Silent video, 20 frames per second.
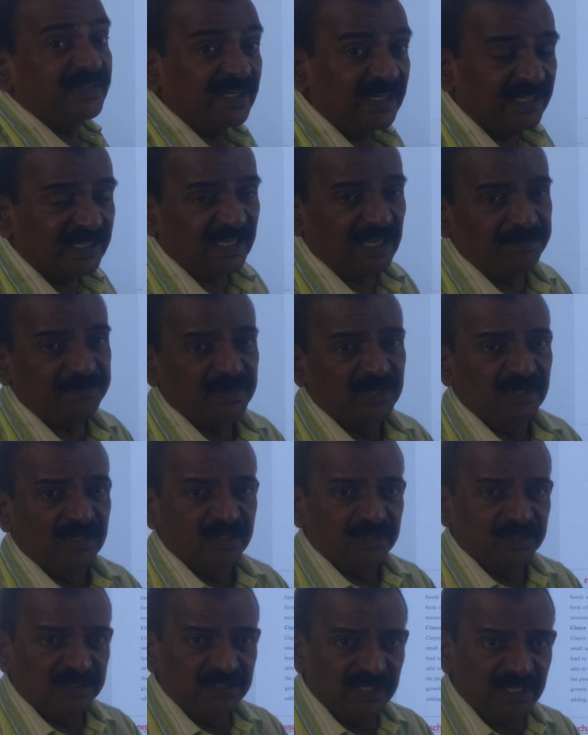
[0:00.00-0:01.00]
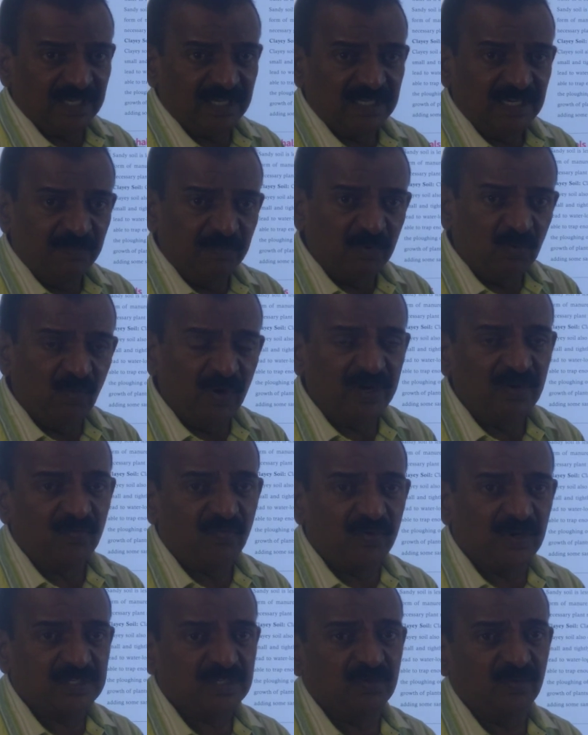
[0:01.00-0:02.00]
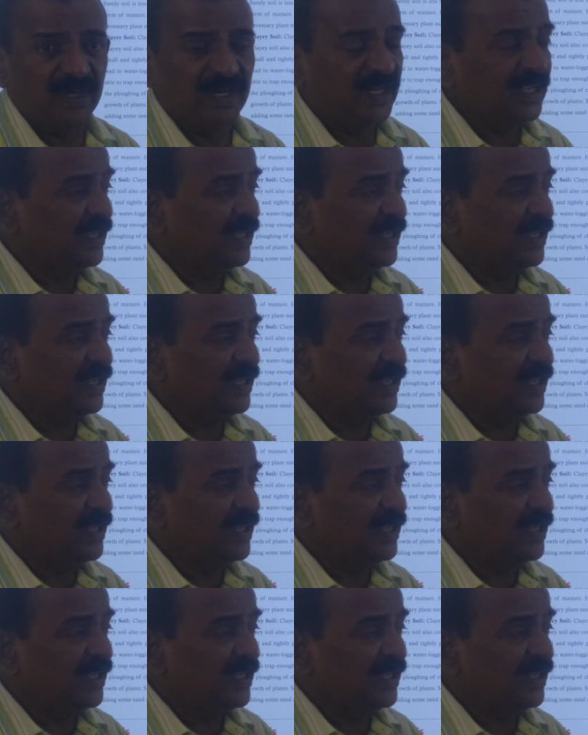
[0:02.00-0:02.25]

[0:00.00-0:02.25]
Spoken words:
three types. They are number one, first one